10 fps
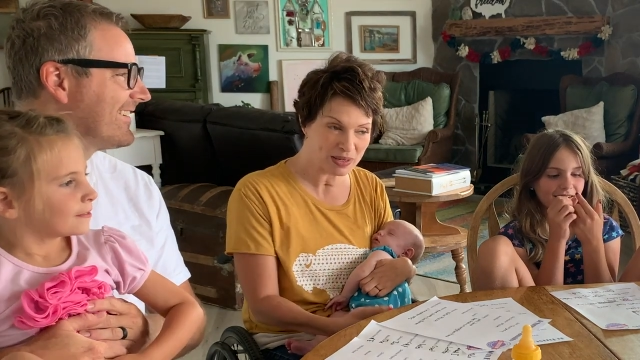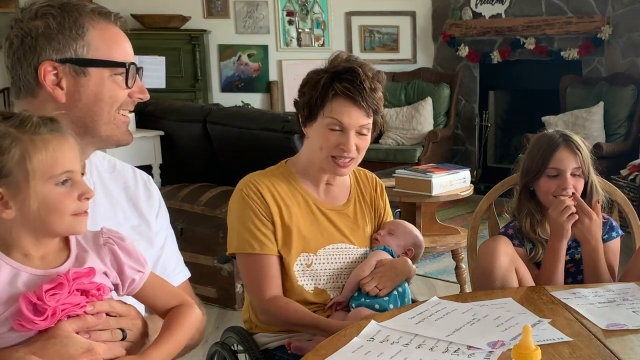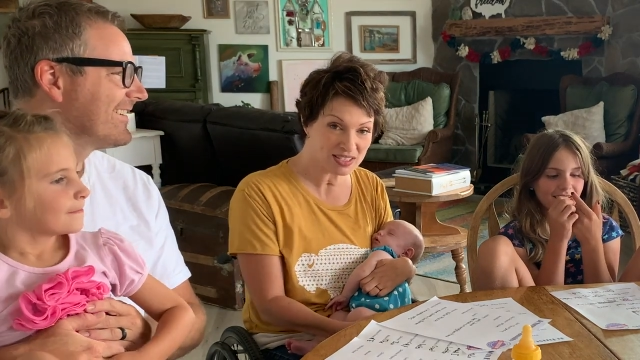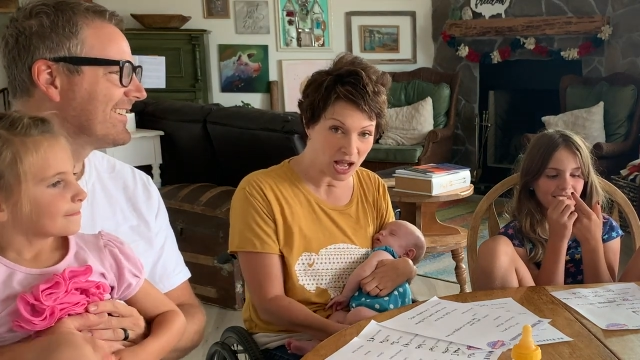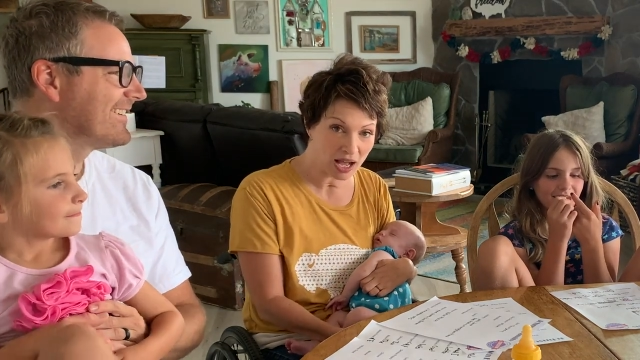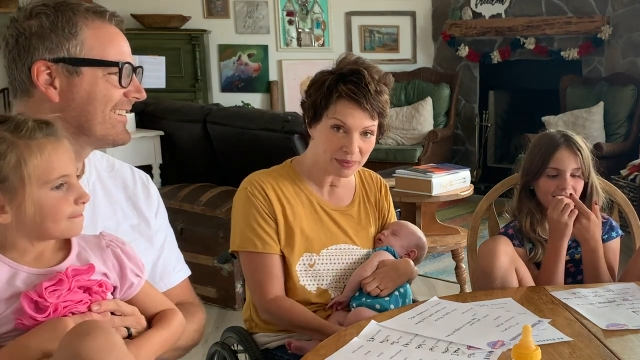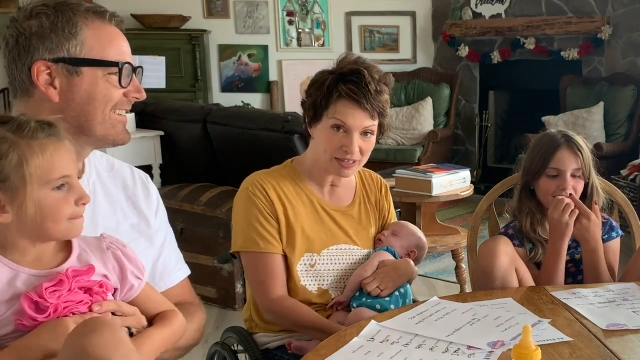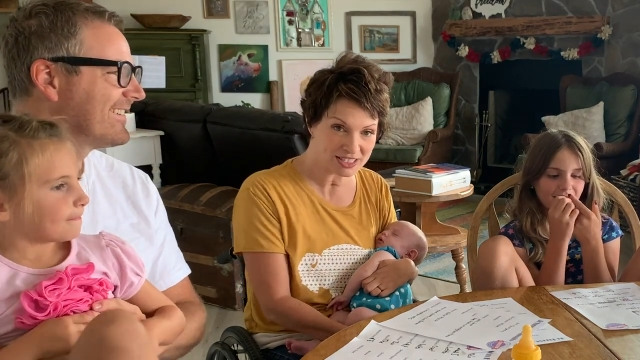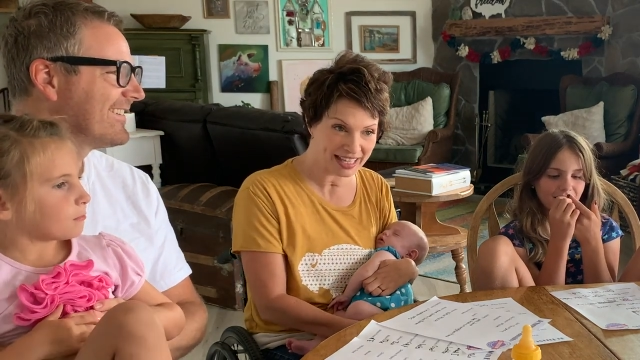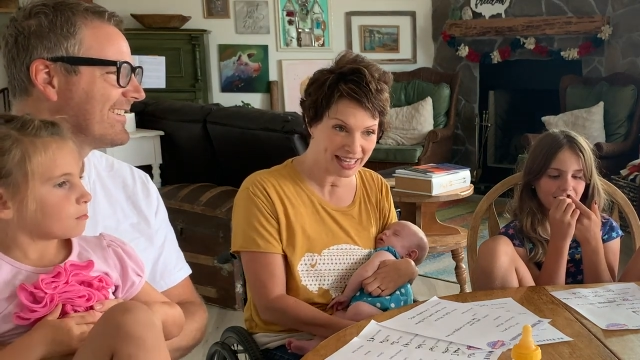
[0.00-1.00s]
Speaker 1: saw where
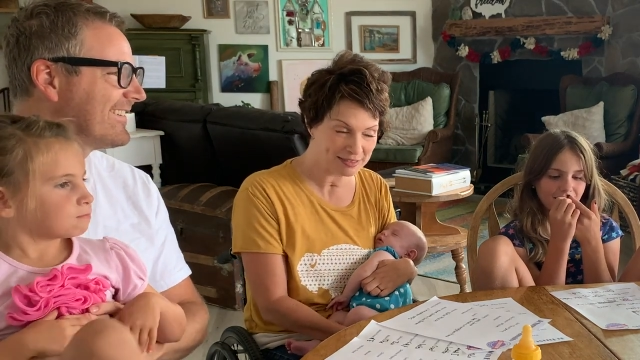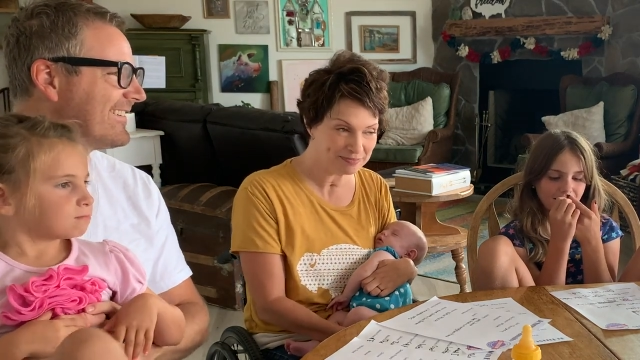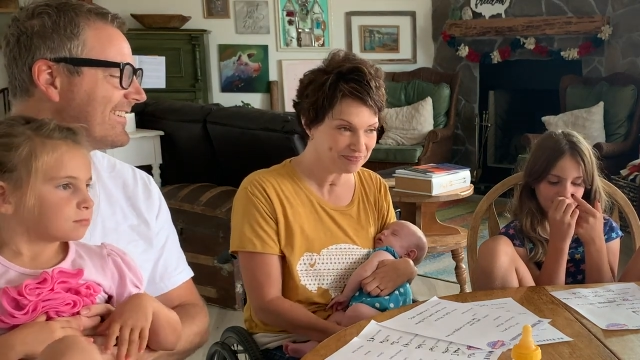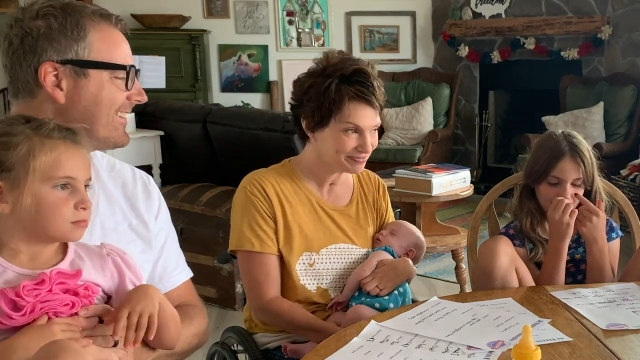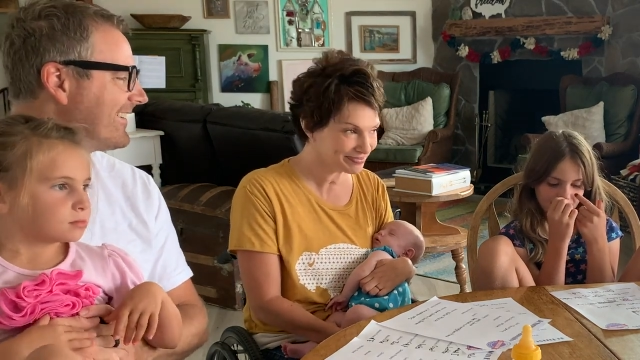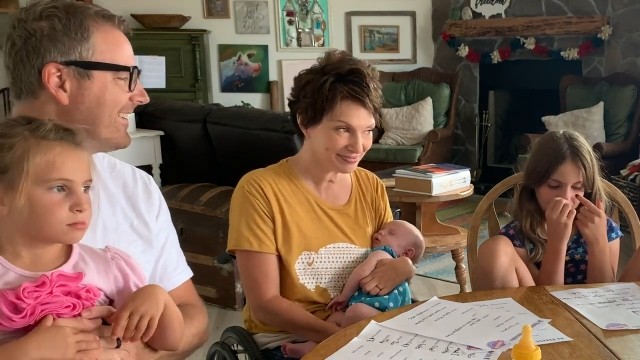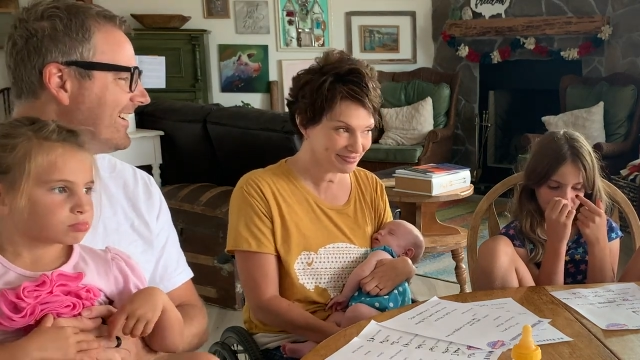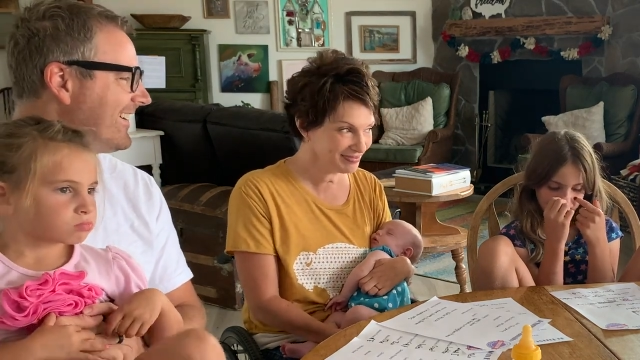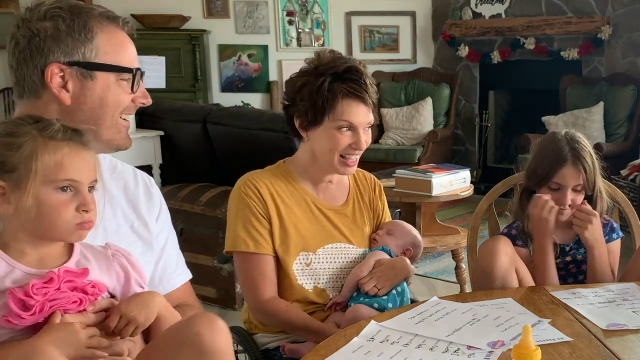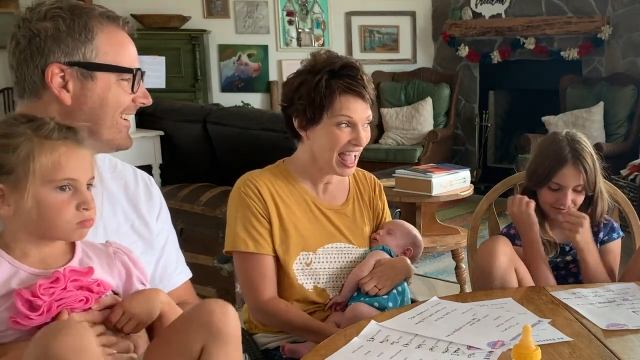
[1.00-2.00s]
she hit him.
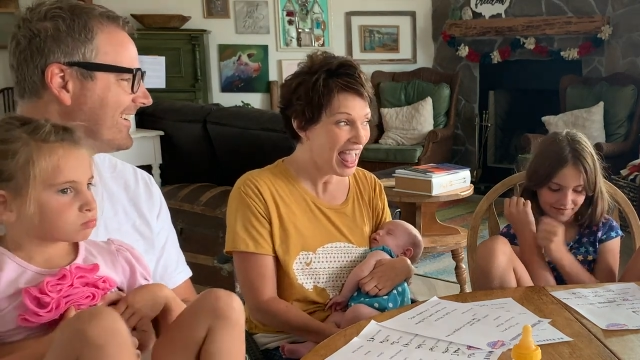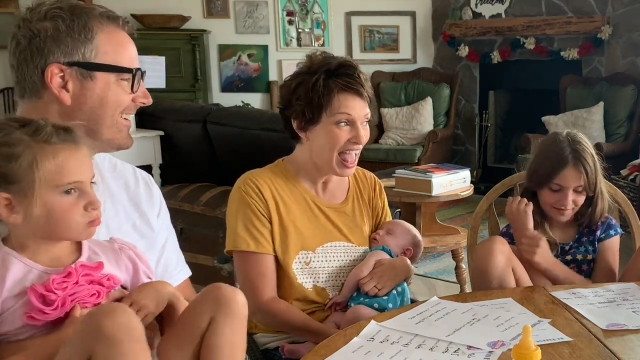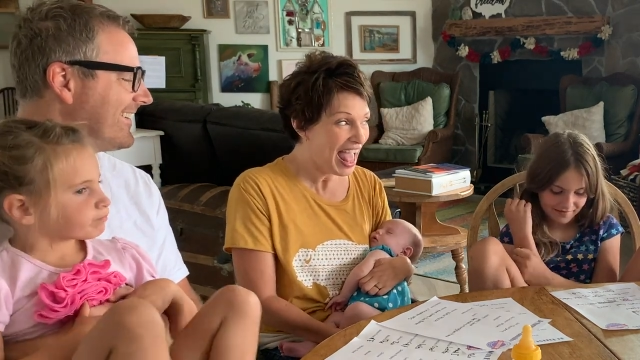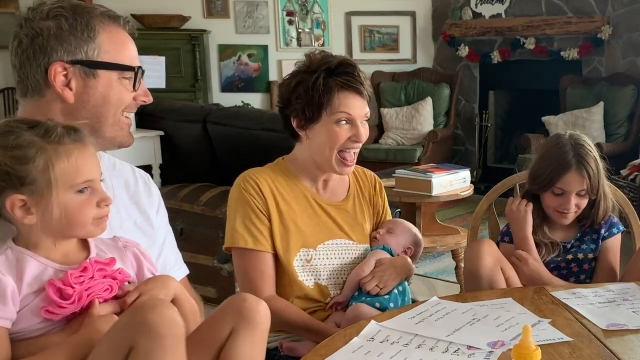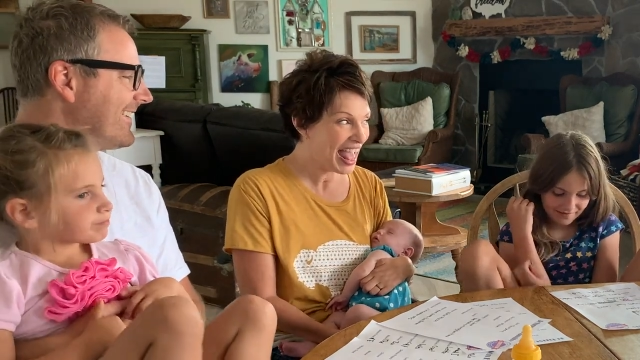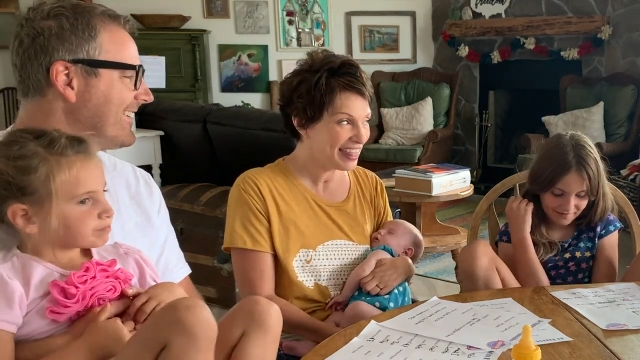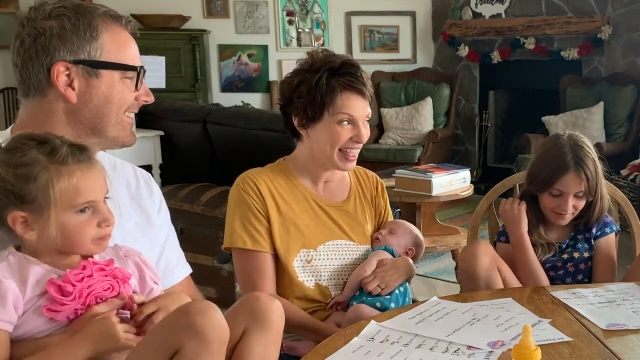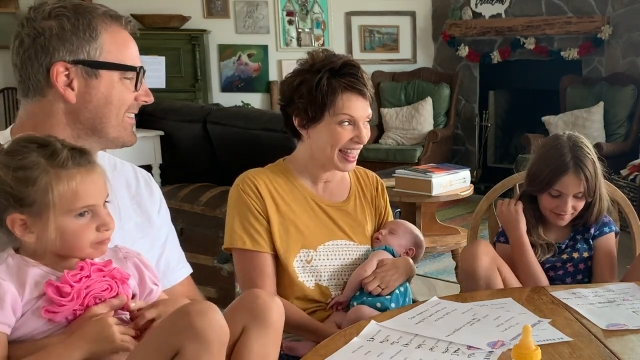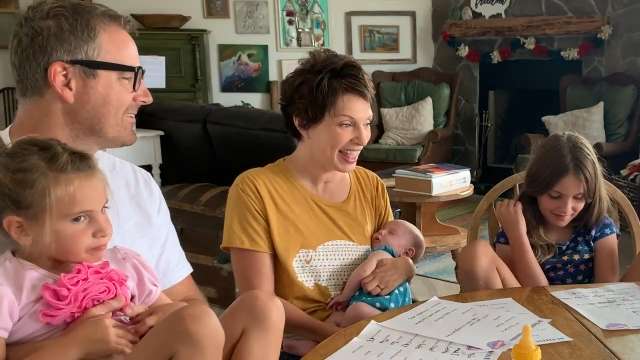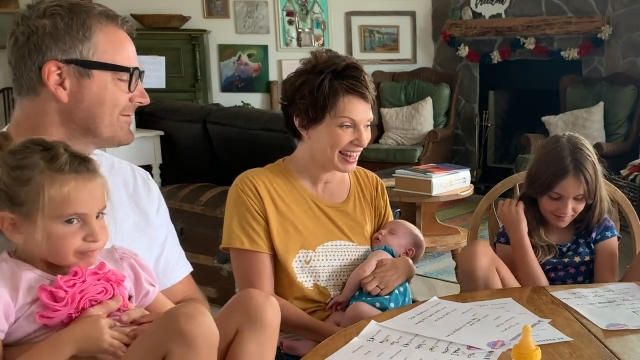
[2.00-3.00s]
And
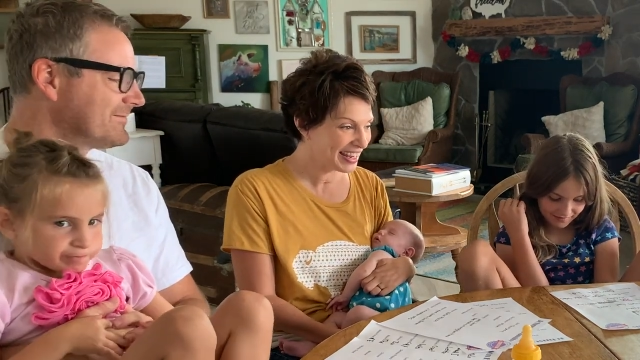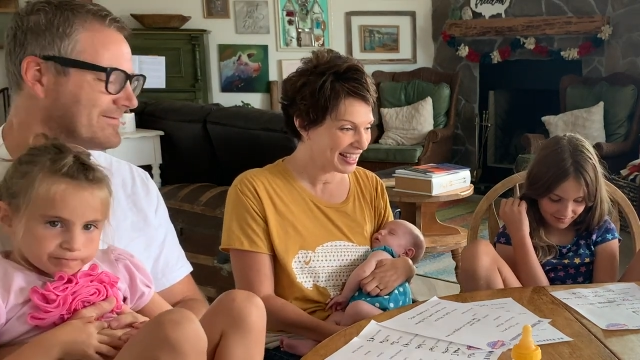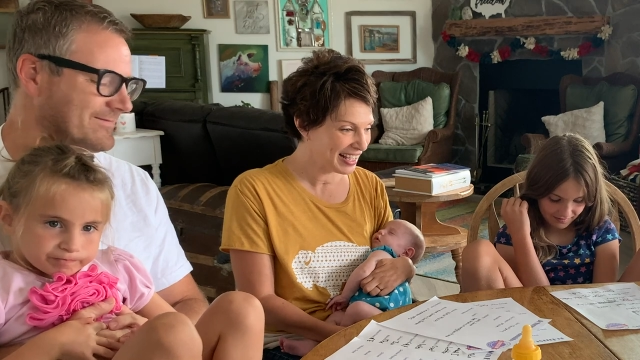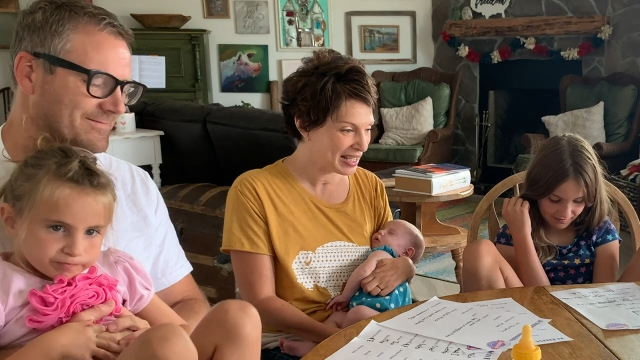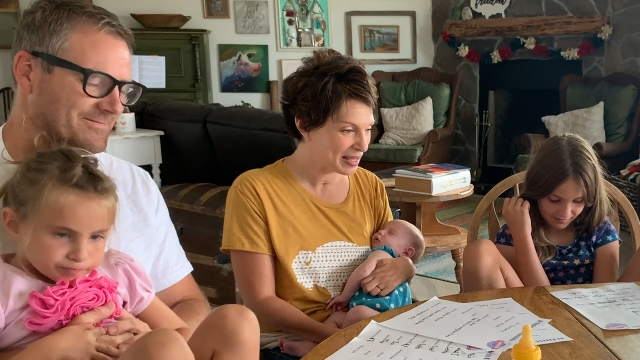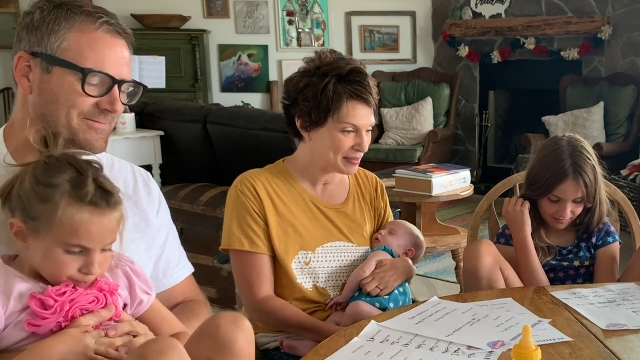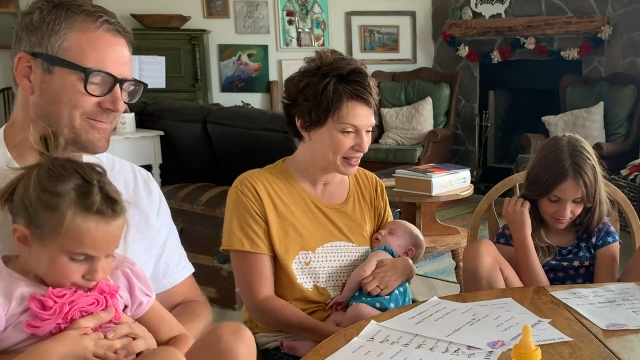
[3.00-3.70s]
then um,